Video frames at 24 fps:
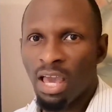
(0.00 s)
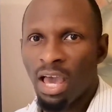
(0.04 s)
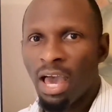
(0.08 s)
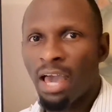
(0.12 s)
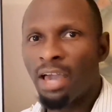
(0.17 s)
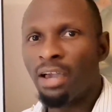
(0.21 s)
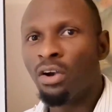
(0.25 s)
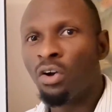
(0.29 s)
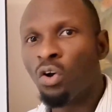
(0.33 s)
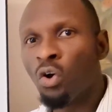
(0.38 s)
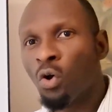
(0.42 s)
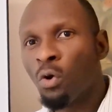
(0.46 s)

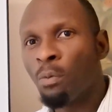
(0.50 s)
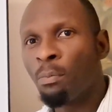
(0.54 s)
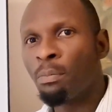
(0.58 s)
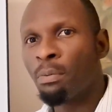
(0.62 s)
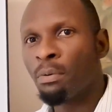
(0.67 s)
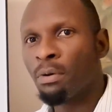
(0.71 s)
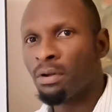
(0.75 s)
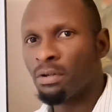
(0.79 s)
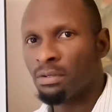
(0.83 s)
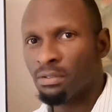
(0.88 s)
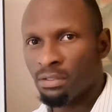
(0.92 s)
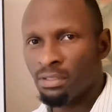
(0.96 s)
I hope
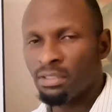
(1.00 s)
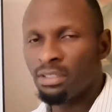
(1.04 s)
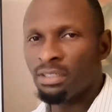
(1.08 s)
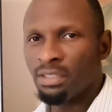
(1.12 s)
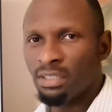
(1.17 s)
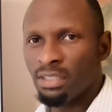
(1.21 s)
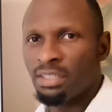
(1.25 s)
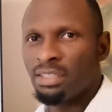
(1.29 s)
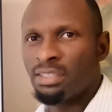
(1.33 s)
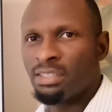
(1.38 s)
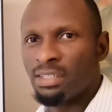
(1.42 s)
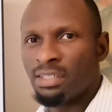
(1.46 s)

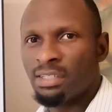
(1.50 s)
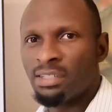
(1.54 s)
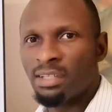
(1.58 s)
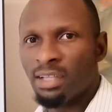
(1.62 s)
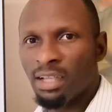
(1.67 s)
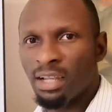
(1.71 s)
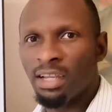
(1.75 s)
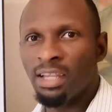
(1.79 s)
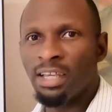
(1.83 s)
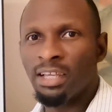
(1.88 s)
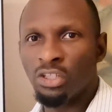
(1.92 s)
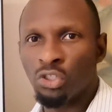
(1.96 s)
it is
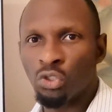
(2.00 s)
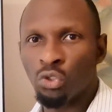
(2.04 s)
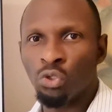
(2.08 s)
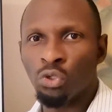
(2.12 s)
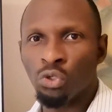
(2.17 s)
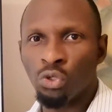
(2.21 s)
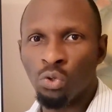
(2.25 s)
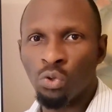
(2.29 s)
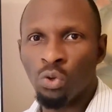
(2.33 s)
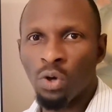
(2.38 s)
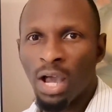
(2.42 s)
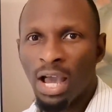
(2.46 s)
clear to
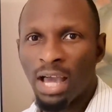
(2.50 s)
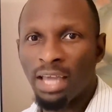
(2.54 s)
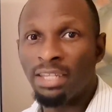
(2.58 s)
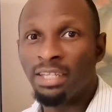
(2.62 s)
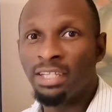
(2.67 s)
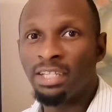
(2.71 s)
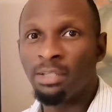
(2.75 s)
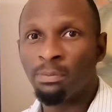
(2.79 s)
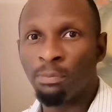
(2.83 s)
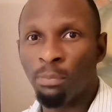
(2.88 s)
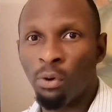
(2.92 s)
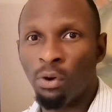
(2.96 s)
you at
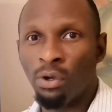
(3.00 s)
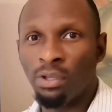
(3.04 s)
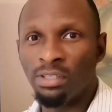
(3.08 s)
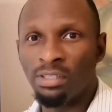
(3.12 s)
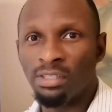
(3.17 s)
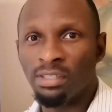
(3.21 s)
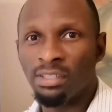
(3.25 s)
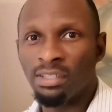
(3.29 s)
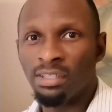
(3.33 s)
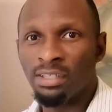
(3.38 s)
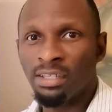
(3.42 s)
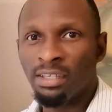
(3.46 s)
this
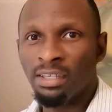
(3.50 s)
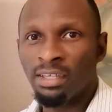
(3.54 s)
point.